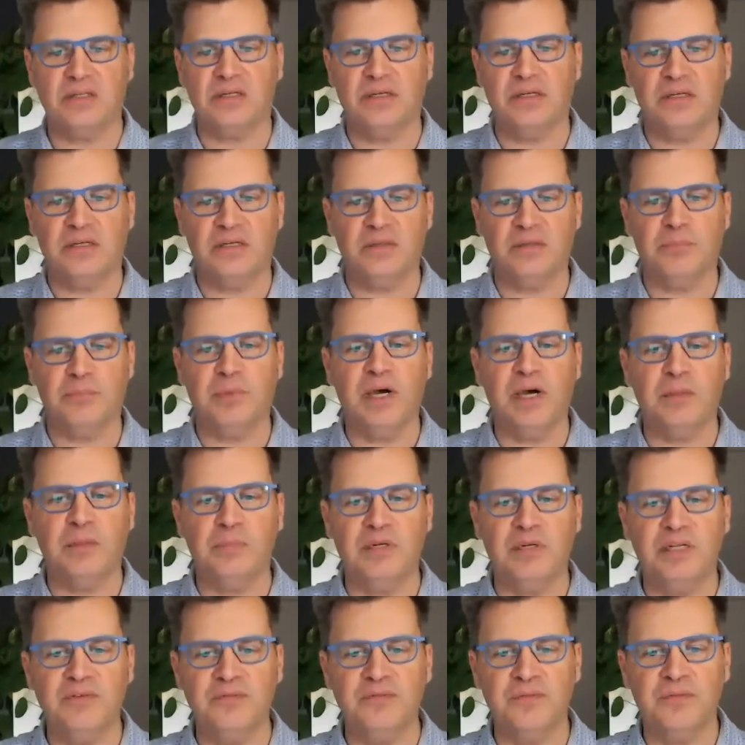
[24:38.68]
my
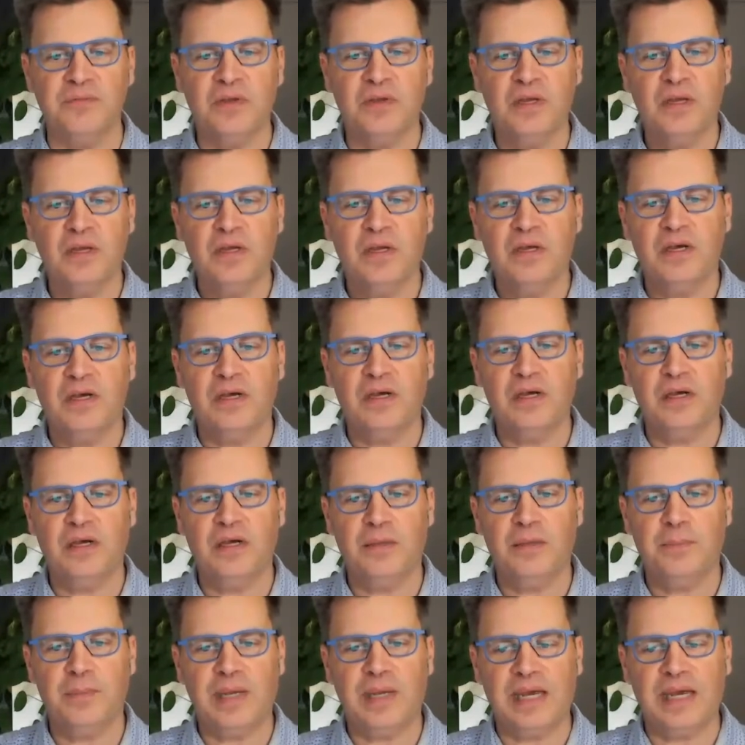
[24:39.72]
belief.
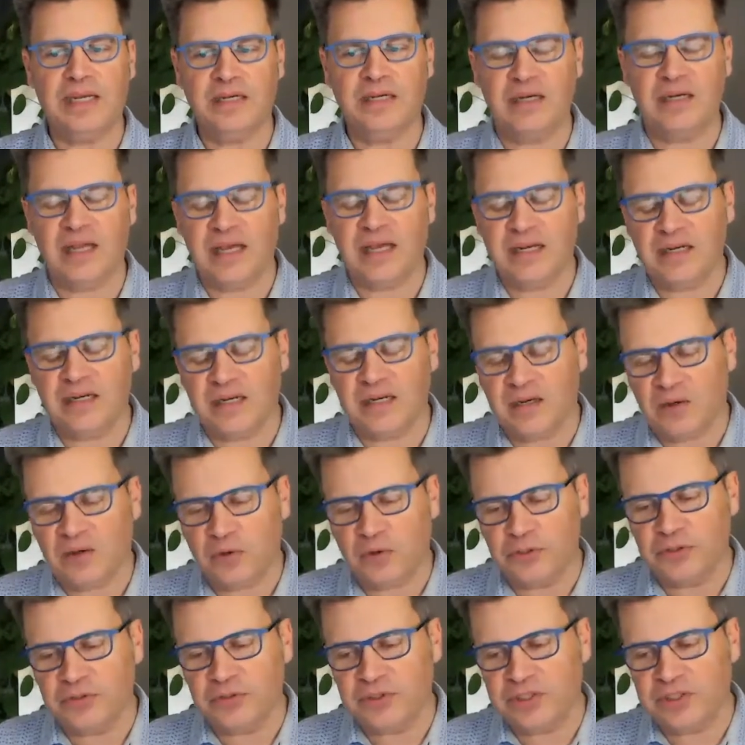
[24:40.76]
And
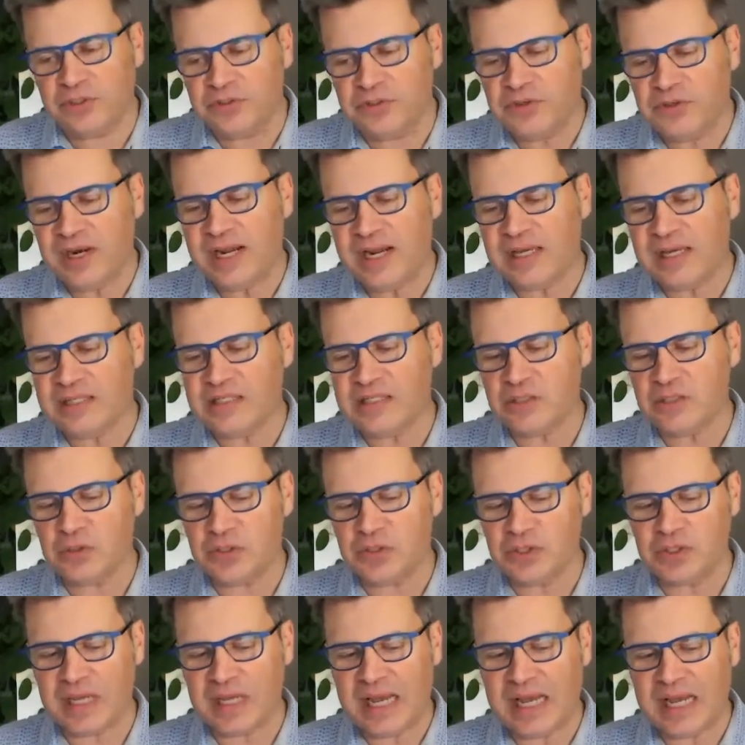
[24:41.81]
on the other hand, it
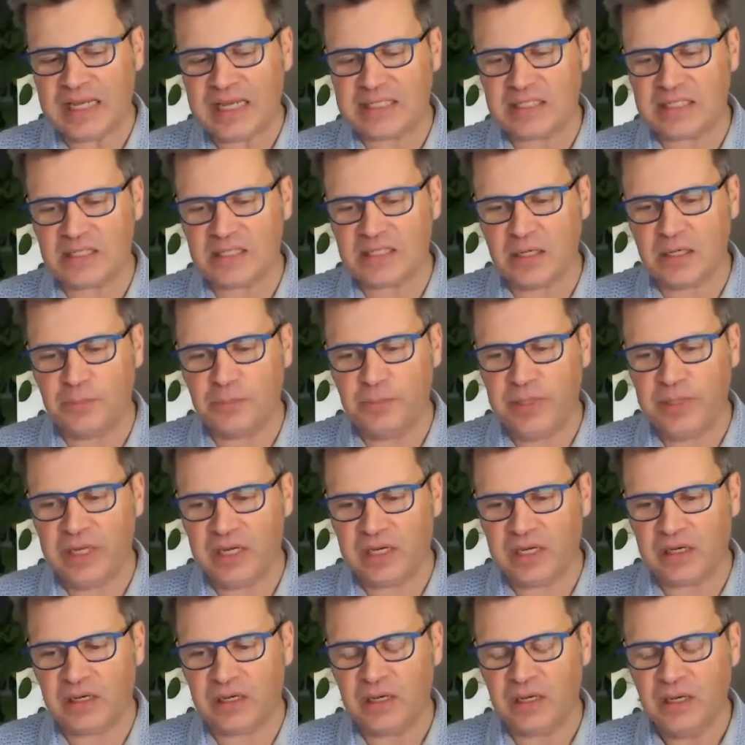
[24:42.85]
also has a big,
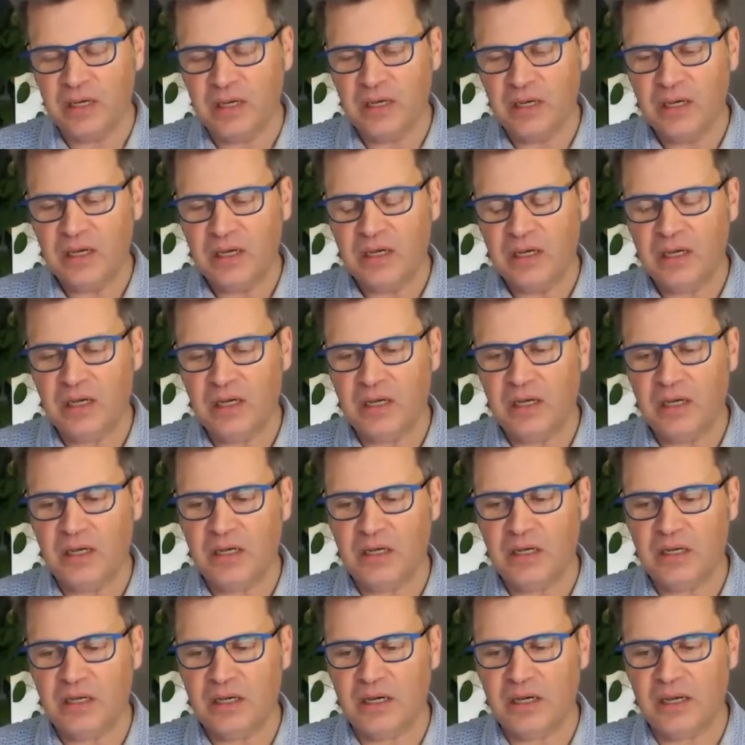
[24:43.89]

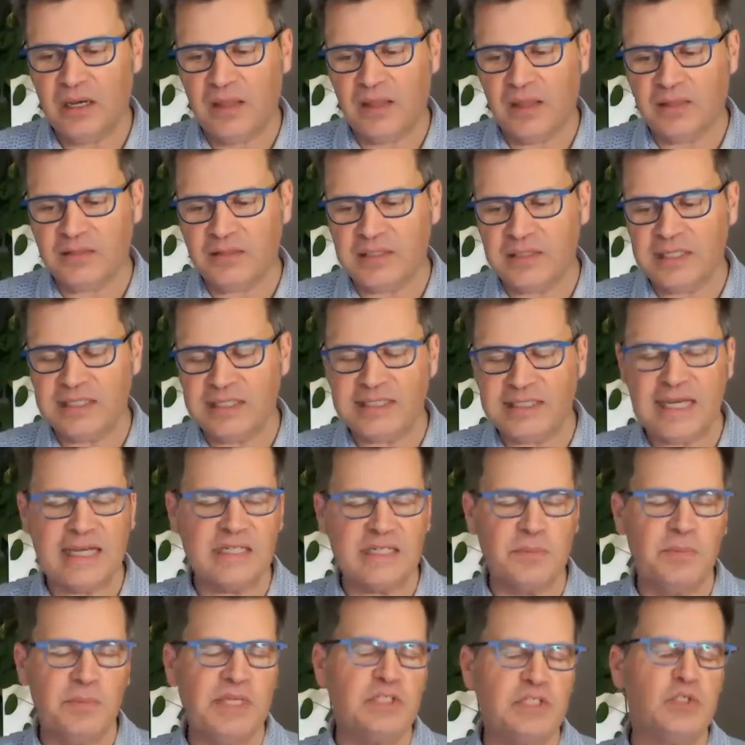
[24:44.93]
I think it has a
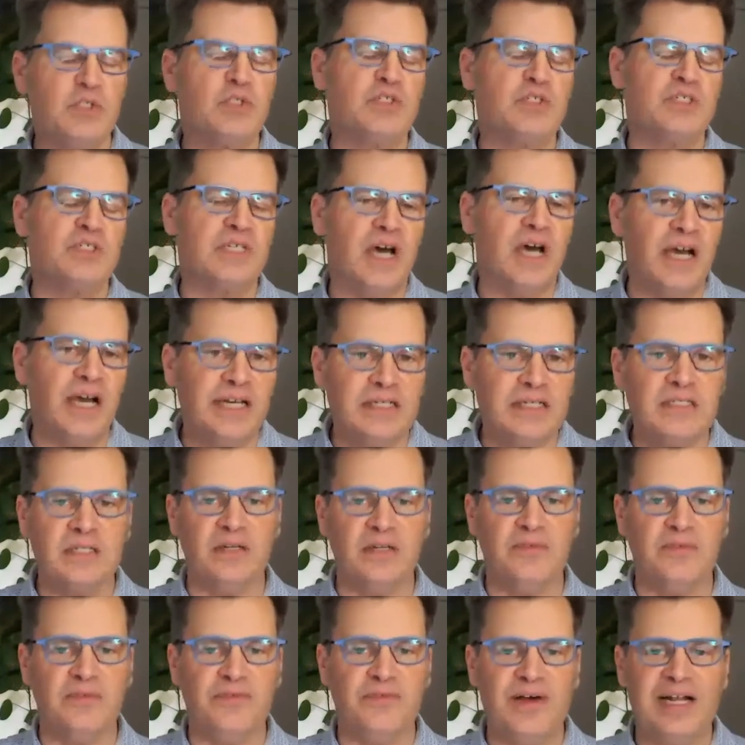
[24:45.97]
big
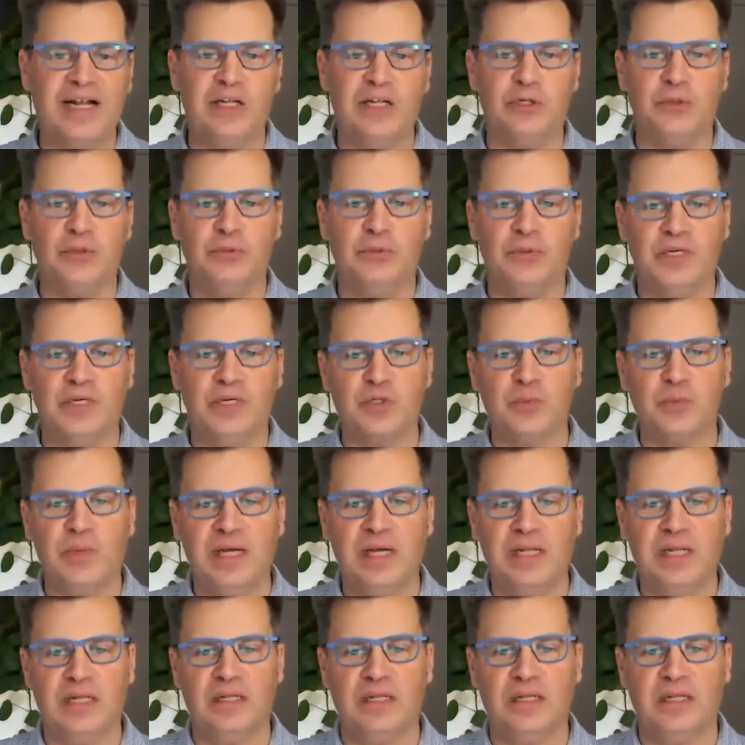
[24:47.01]
societal value as
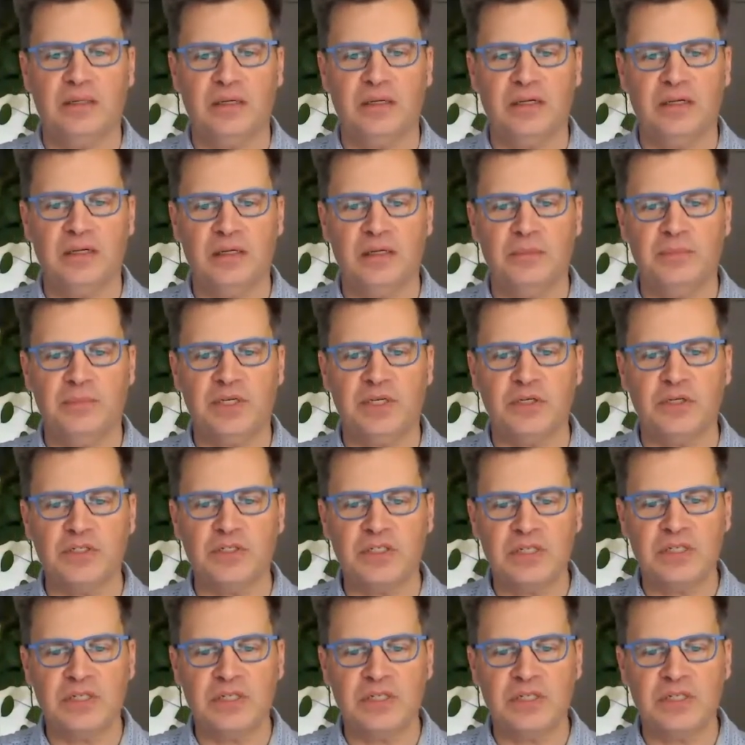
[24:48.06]
well, because